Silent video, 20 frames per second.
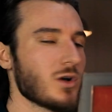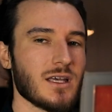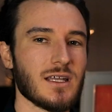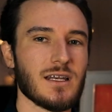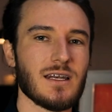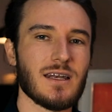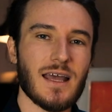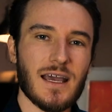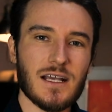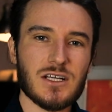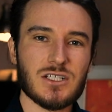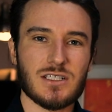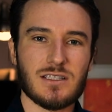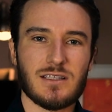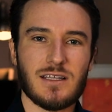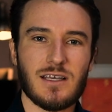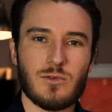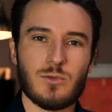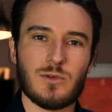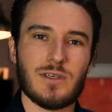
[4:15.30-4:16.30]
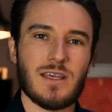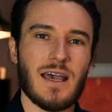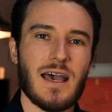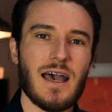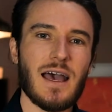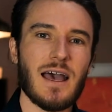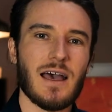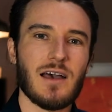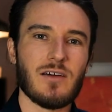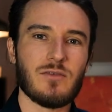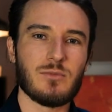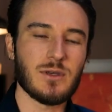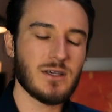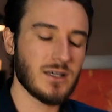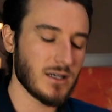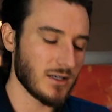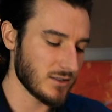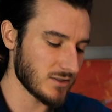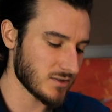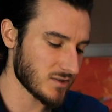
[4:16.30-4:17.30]
connection that we have
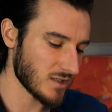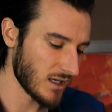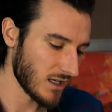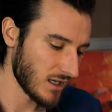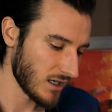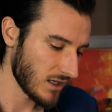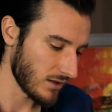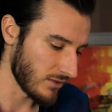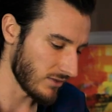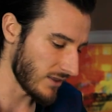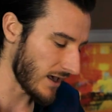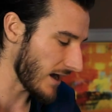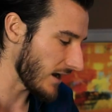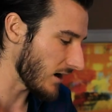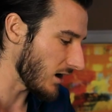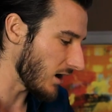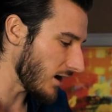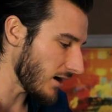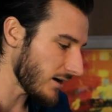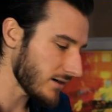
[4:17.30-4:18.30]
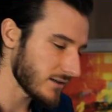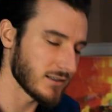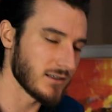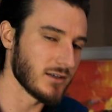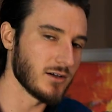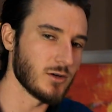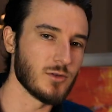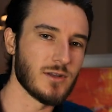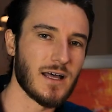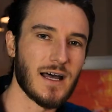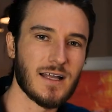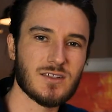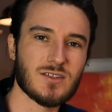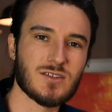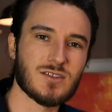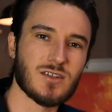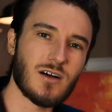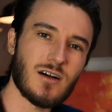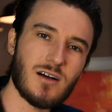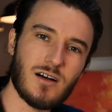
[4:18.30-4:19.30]
because that audio, that
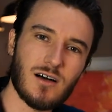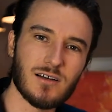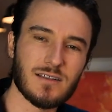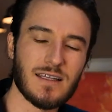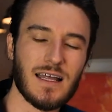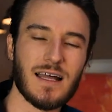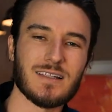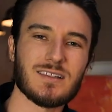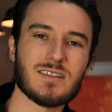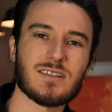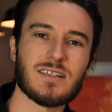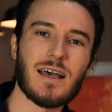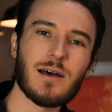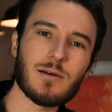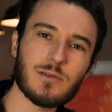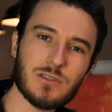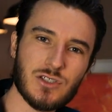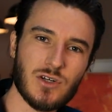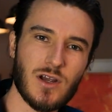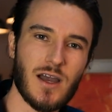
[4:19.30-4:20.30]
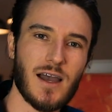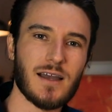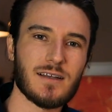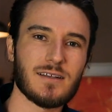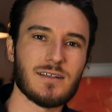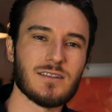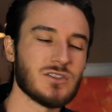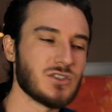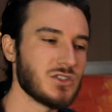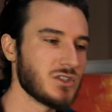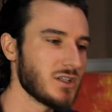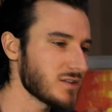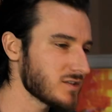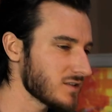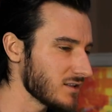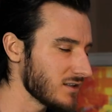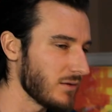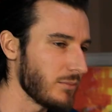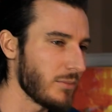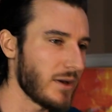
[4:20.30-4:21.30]
song, that soundtrack is
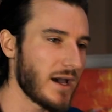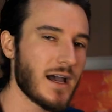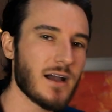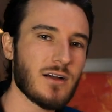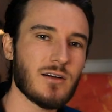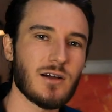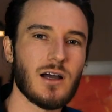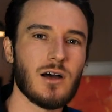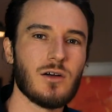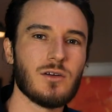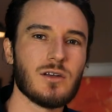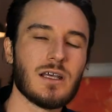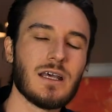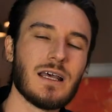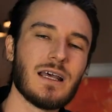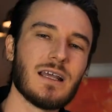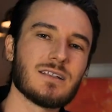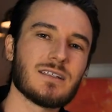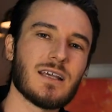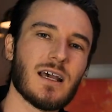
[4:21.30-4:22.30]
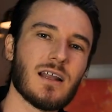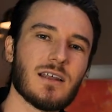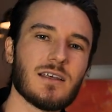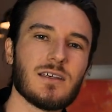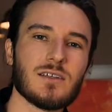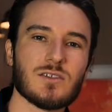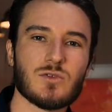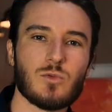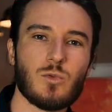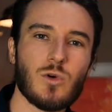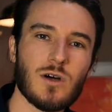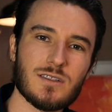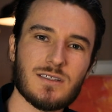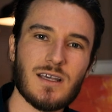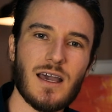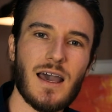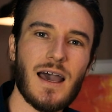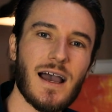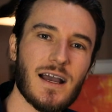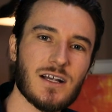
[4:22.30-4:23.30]
just in the background telling us what
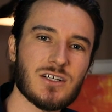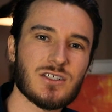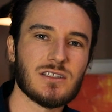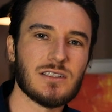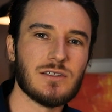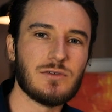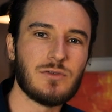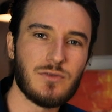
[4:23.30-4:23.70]
to actually